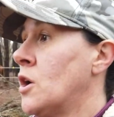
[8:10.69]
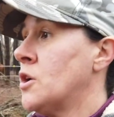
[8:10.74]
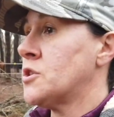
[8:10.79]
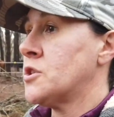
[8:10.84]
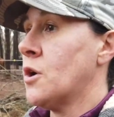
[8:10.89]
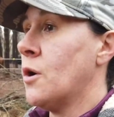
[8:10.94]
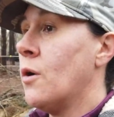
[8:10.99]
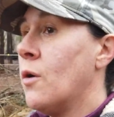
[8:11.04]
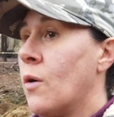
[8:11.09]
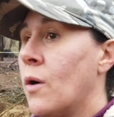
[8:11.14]

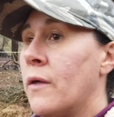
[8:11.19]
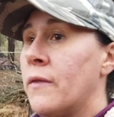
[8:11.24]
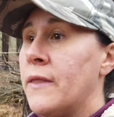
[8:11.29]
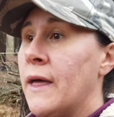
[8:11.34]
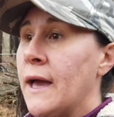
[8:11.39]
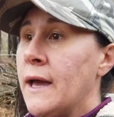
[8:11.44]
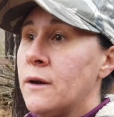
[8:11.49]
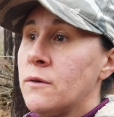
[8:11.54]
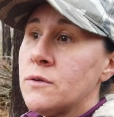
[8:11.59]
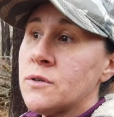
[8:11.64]
So
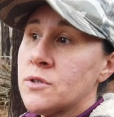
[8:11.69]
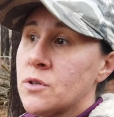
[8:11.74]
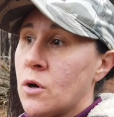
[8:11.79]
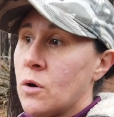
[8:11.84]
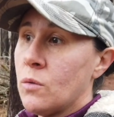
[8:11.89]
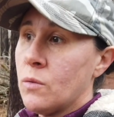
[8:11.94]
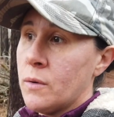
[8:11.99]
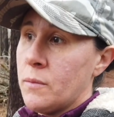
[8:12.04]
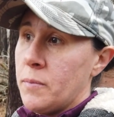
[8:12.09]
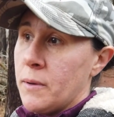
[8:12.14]
the end
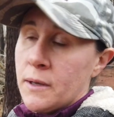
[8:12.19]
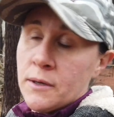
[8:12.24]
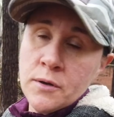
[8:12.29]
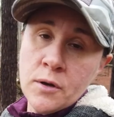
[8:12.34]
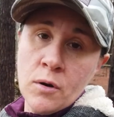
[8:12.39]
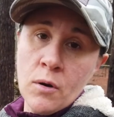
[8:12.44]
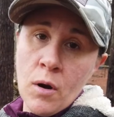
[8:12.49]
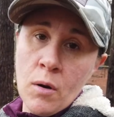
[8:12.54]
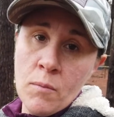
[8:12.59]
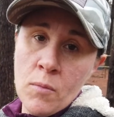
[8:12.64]
result would be
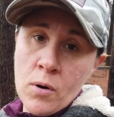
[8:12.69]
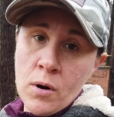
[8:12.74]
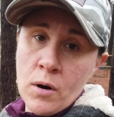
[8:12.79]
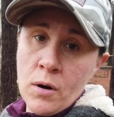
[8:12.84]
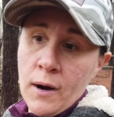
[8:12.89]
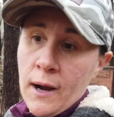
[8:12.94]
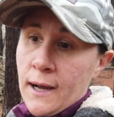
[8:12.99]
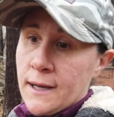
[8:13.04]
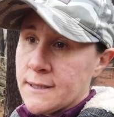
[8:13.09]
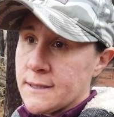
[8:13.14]
to grow more
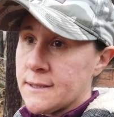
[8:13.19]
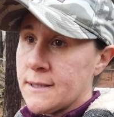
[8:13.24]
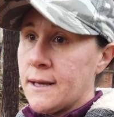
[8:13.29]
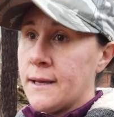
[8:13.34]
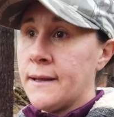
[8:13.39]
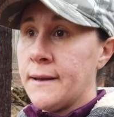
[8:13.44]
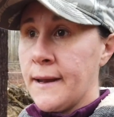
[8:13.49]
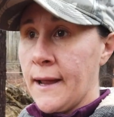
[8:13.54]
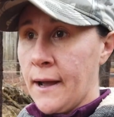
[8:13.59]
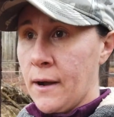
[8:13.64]
grass.
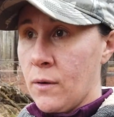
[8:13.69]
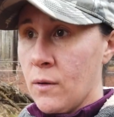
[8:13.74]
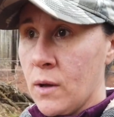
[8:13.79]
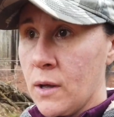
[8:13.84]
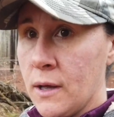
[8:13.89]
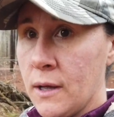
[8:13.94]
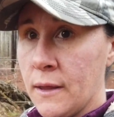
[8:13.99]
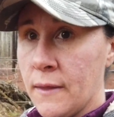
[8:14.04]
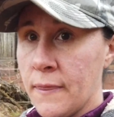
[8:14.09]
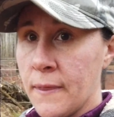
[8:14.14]
Now,
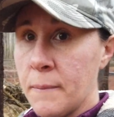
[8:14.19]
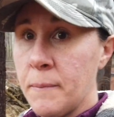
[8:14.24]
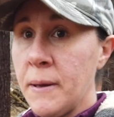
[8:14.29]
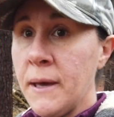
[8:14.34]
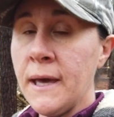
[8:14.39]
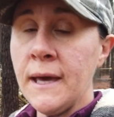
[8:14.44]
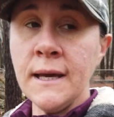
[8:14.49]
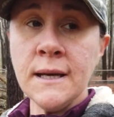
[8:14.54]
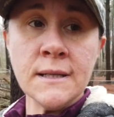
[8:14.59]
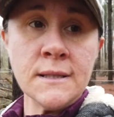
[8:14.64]
the
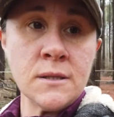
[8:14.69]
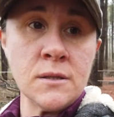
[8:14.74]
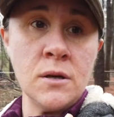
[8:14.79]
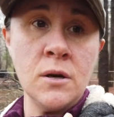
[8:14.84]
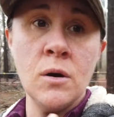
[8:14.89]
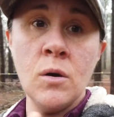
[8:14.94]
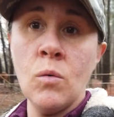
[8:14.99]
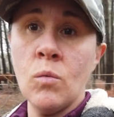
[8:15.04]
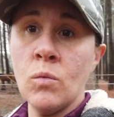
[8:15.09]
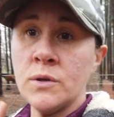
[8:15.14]
pigs,
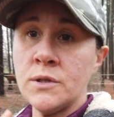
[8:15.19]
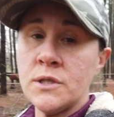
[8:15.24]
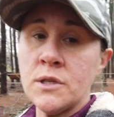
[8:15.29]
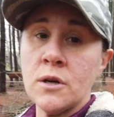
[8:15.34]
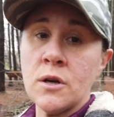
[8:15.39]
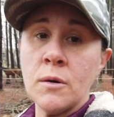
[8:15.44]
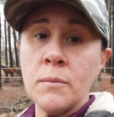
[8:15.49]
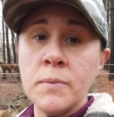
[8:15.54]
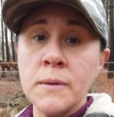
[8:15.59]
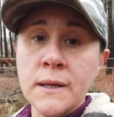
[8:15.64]
once
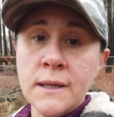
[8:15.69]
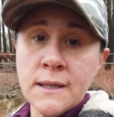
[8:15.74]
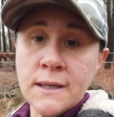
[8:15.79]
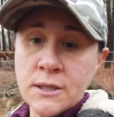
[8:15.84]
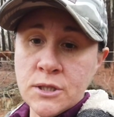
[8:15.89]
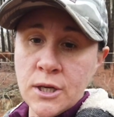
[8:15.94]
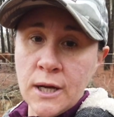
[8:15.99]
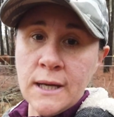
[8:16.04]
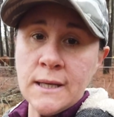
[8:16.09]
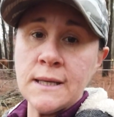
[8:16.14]
they're
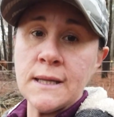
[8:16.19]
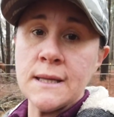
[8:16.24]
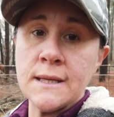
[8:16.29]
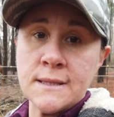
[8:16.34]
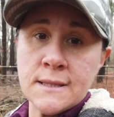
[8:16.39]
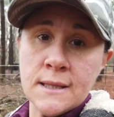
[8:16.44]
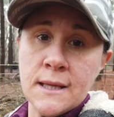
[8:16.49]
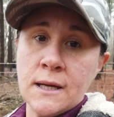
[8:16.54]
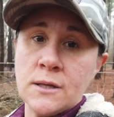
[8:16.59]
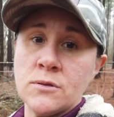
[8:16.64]
completely trained to
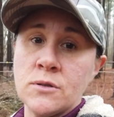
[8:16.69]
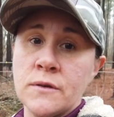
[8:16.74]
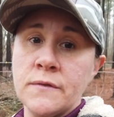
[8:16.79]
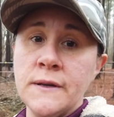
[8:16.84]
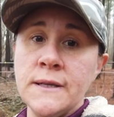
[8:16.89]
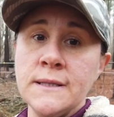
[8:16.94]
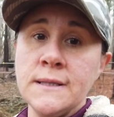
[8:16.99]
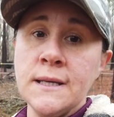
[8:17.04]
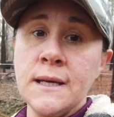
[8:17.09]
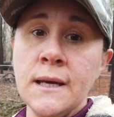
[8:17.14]
this electric
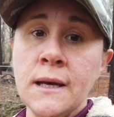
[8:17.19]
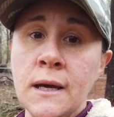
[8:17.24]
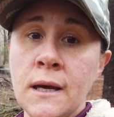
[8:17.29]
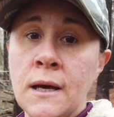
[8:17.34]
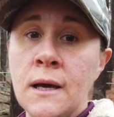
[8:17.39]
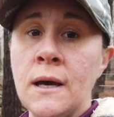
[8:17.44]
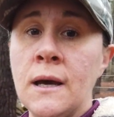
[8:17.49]
fencing,